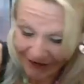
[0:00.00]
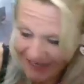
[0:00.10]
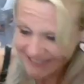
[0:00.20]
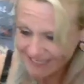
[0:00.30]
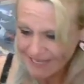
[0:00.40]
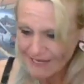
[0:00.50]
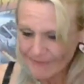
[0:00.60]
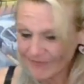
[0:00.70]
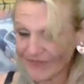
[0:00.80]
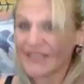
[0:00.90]
right?
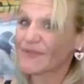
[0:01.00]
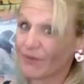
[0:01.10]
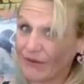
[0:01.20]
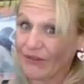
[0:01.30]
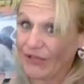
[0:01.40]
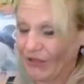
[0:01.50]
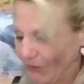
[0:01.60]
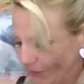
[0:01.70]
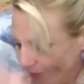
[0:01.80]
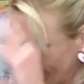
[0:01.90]
It's pretty fucking
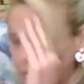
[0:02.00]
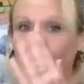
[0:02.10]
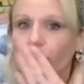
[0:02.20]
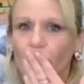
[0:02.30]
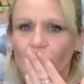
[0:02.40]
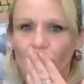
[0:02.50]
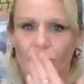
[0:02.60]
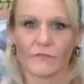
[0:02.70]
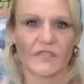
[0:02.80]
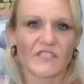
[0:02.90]
cool. Oh,
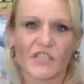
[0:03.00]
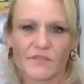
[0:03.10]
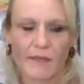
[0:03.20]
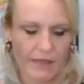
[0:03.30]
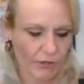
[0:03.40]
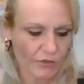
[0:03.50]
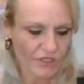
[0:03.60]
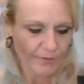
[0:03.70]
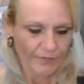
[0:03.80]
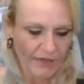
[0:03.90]
excuse my language.